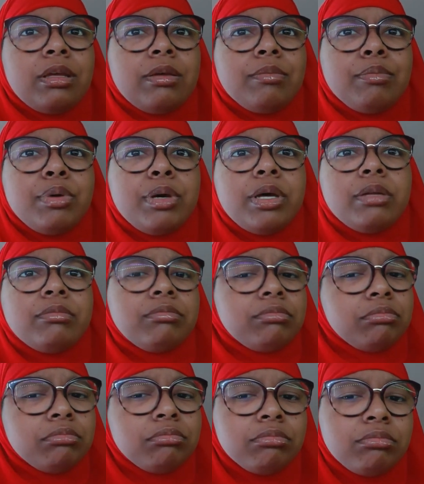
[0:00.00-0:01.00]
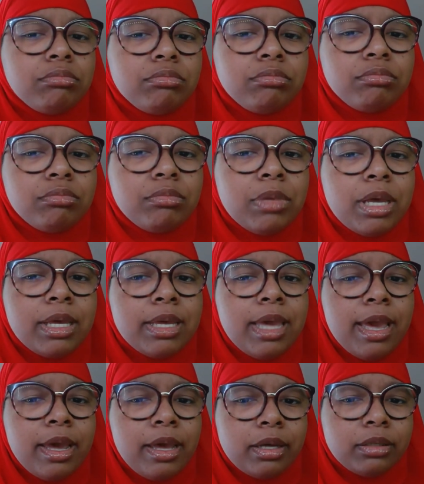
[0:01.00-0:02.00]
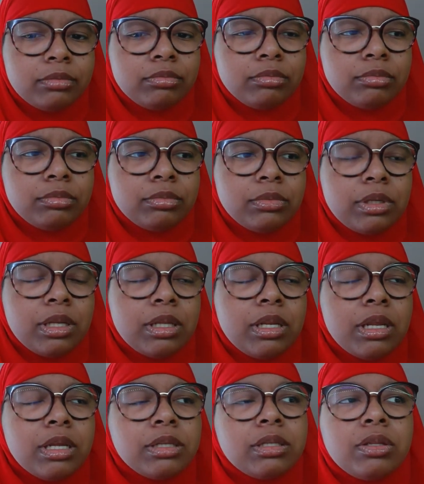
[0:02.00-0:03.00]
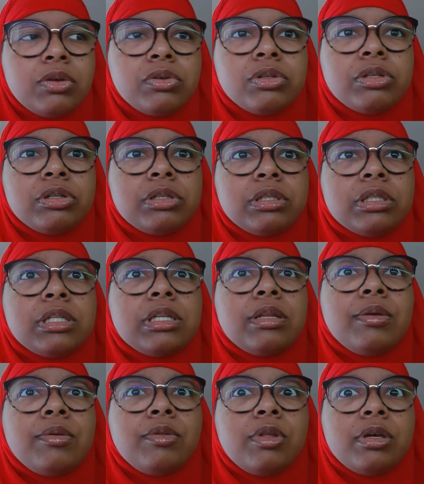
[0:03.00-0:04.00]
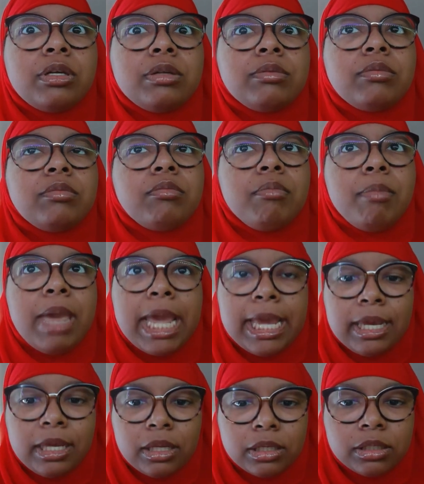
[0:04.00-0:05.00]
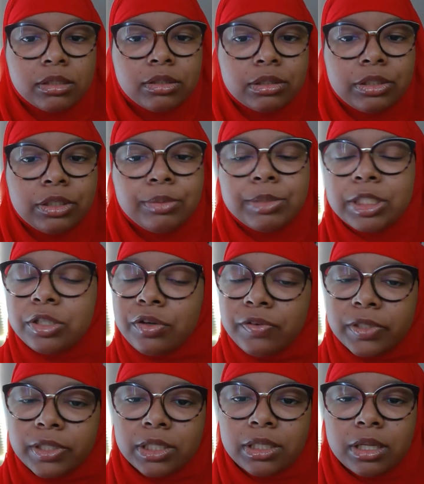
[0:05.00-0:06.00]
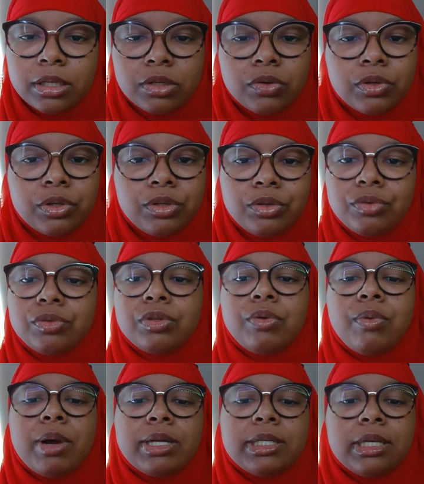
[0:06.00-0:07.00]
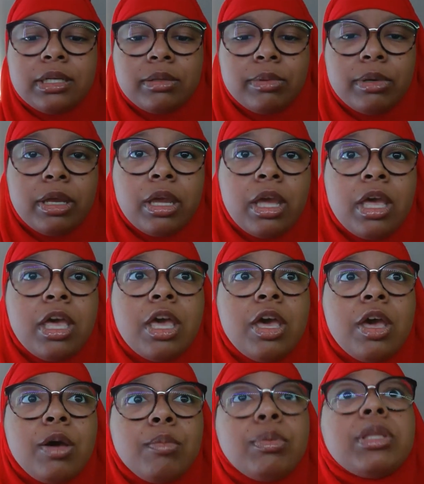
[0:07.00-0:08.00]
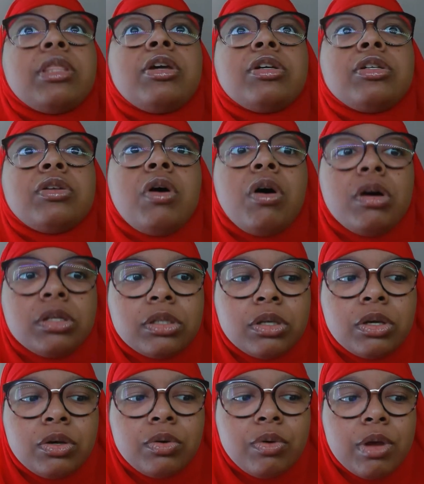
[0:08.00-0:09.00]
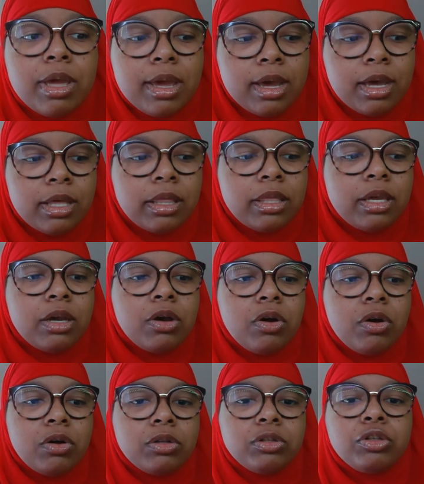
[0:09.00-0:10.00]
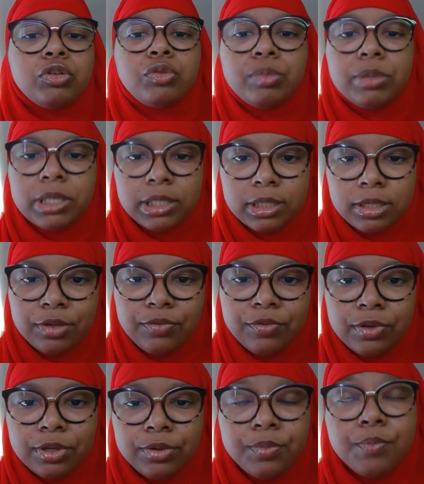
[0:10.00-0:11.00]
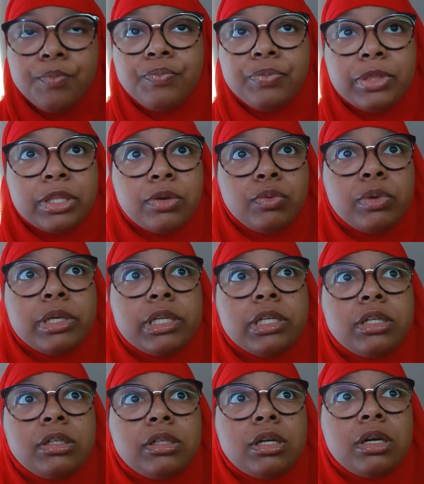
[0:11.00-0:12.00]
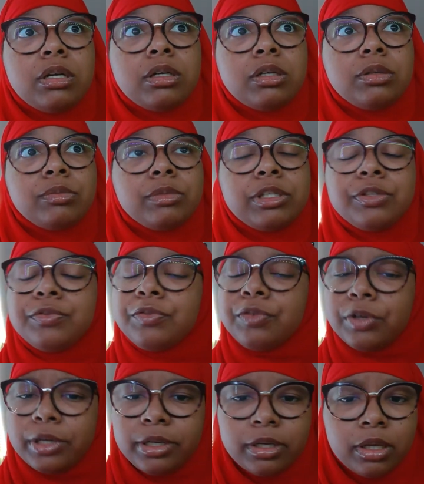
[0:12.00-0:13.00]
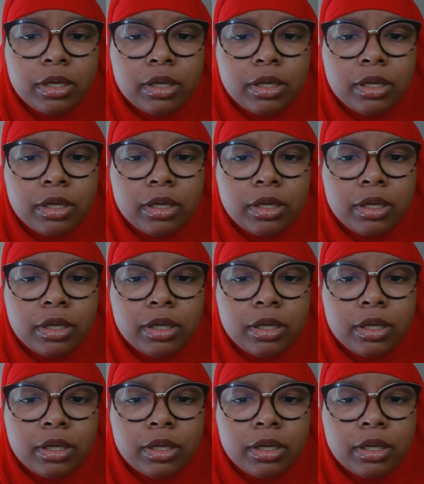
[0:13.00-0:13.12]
But yeah, those are the main streaming services that you can use to watch anime. But there's also a thing called Tubi TV, which is free.